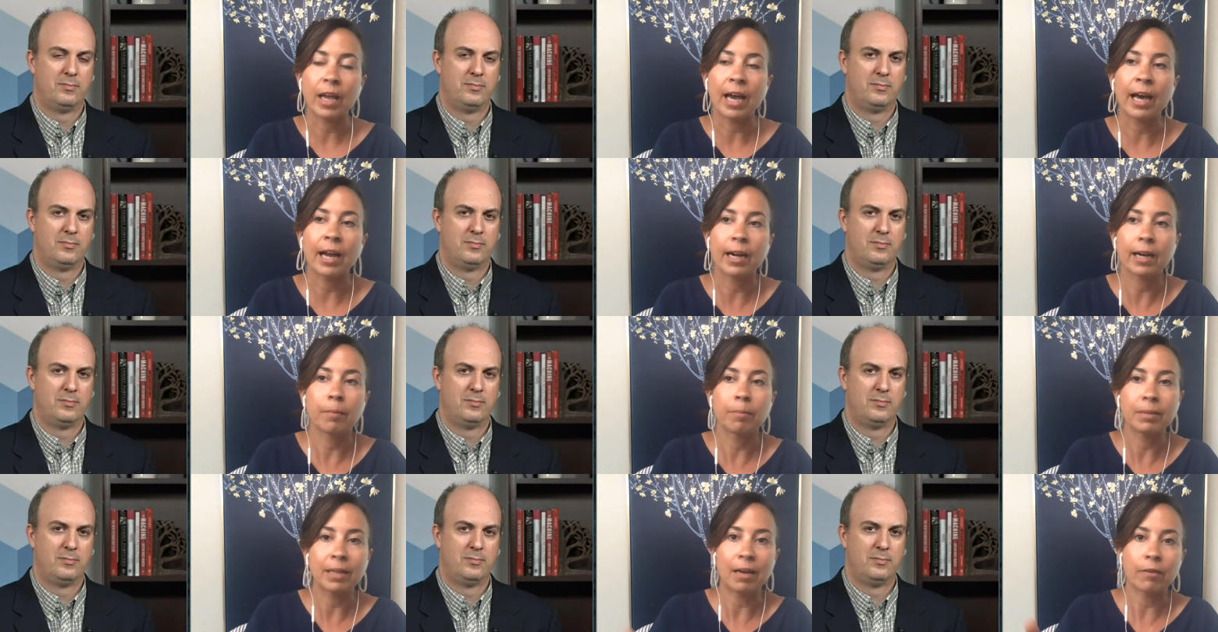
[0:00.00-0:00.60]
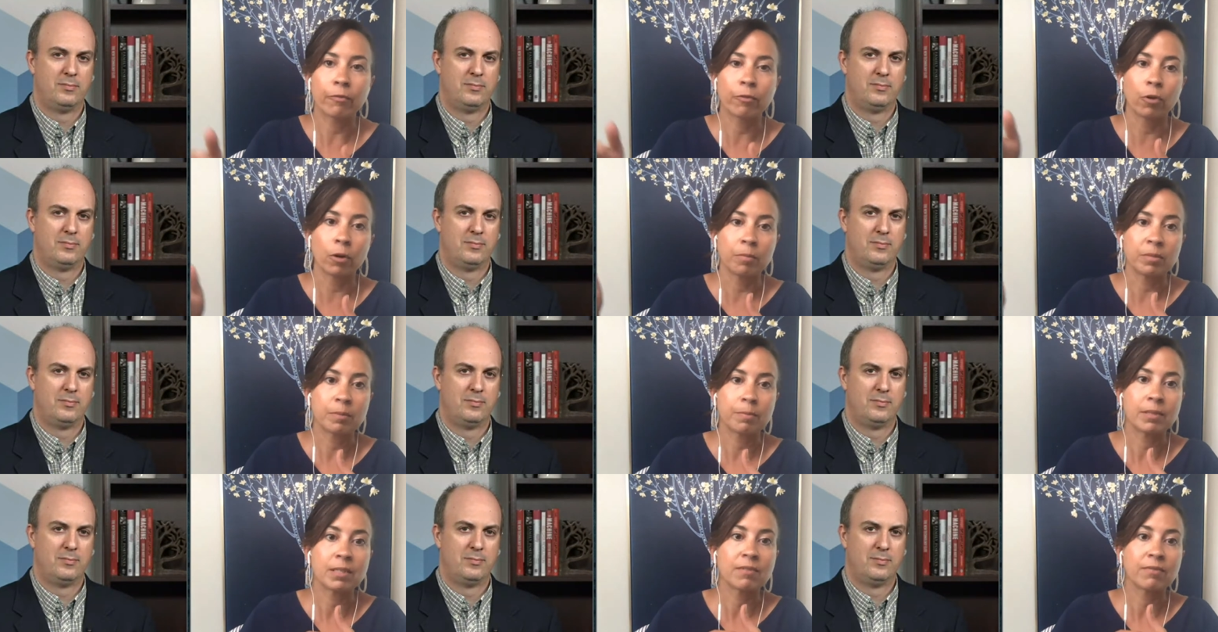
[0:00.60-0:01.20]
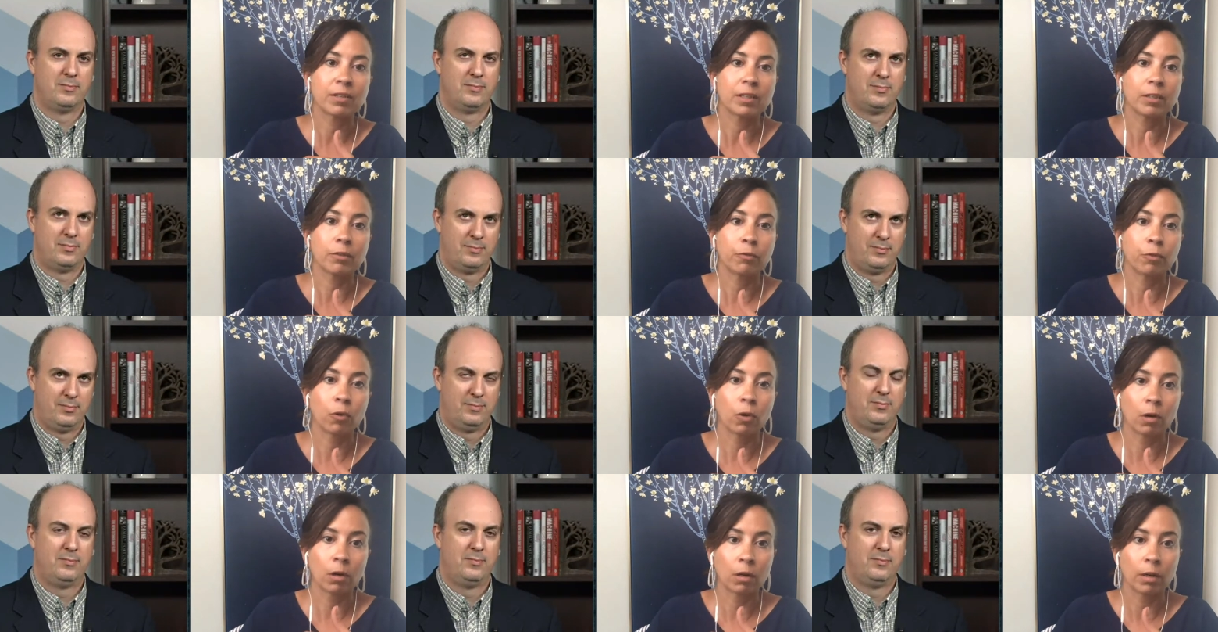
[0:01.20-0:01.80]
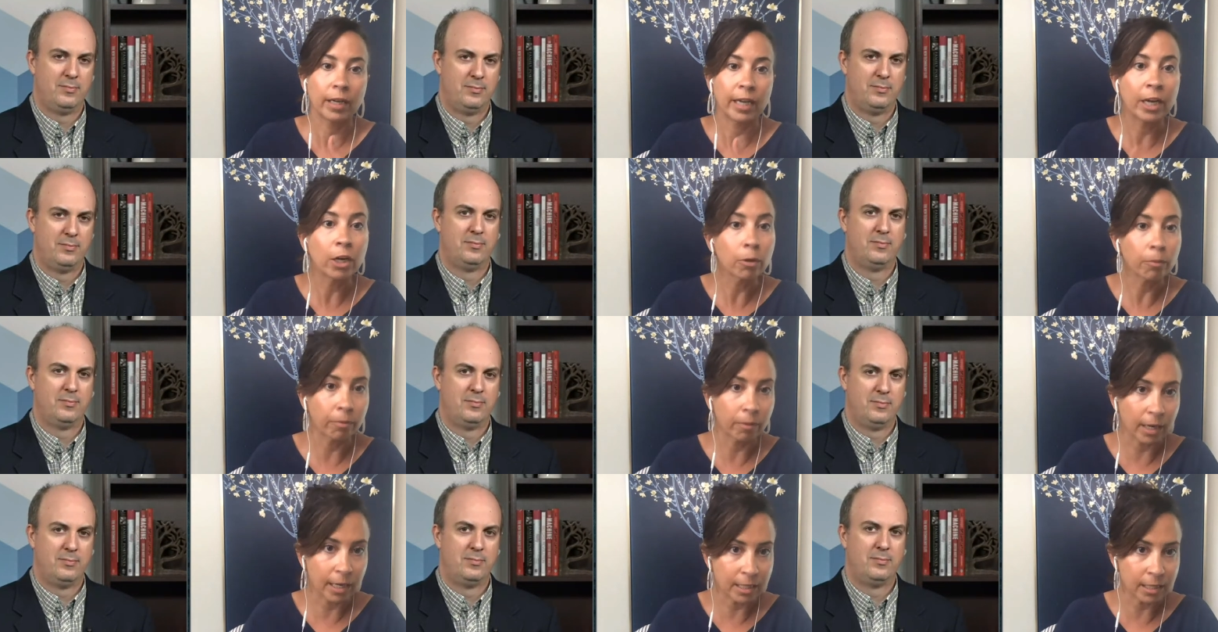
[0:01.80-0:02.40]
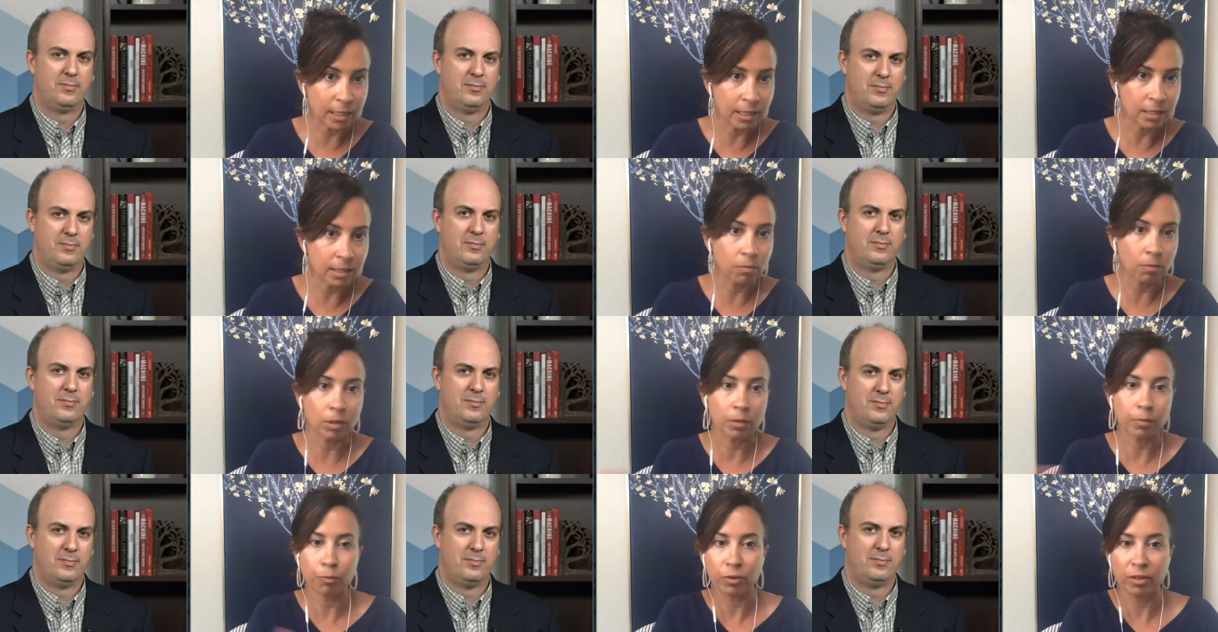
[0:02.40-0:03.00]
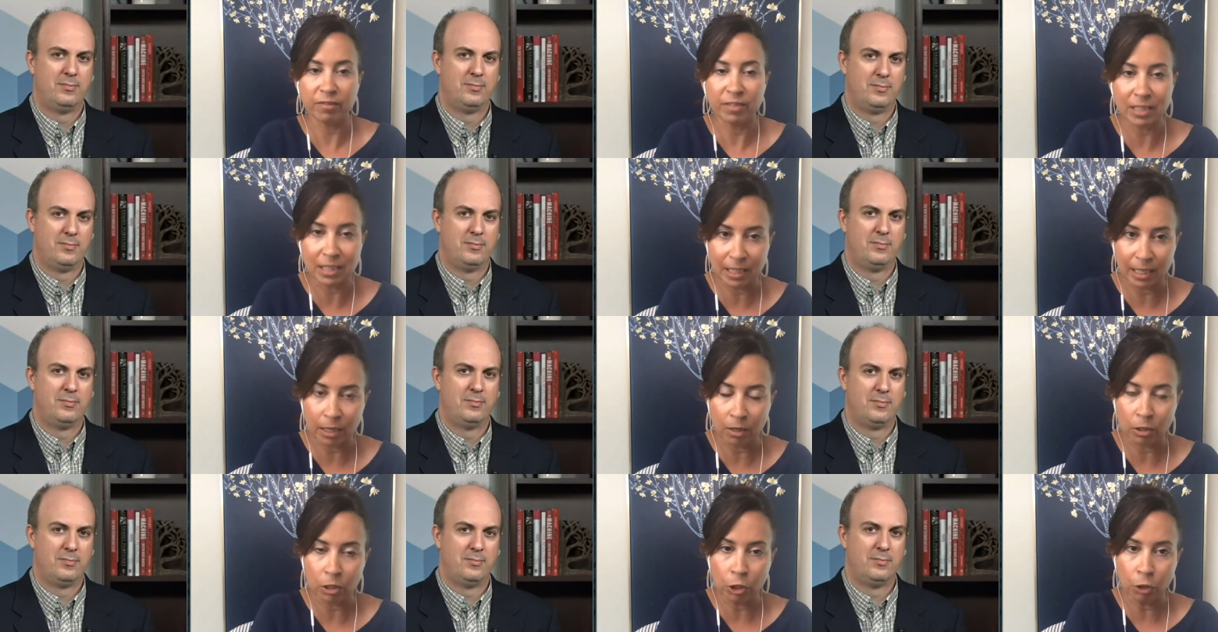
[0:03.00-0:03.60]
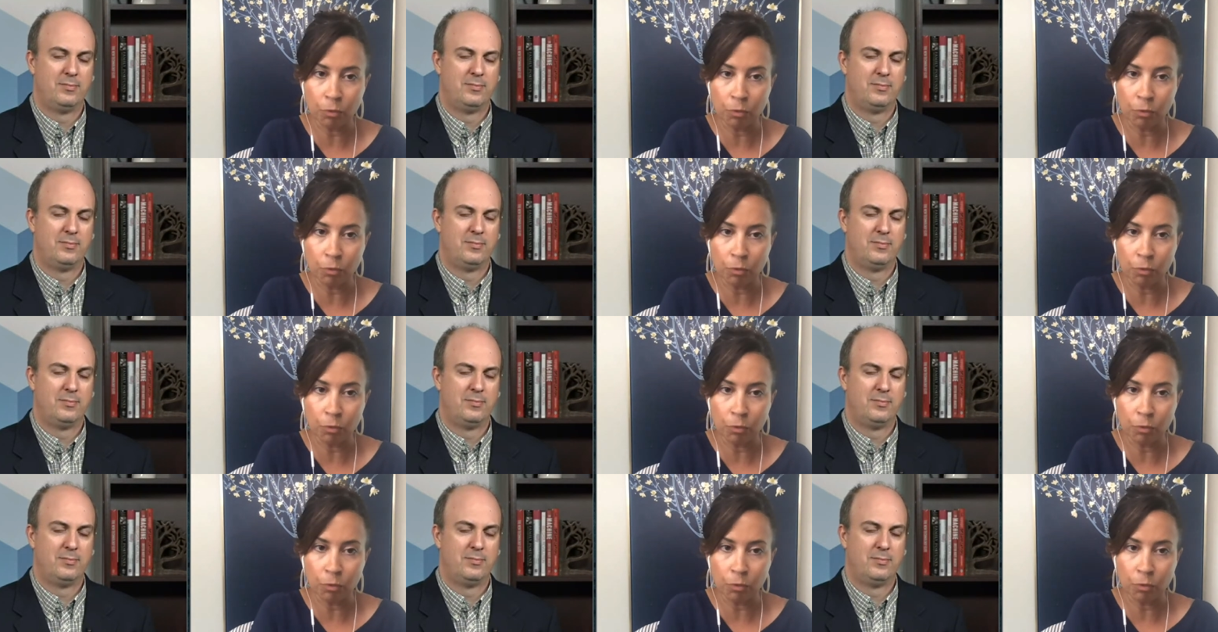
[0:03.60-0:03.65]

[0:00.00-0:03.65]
Speaker 1: added a platform specifically for enterprises, where previously,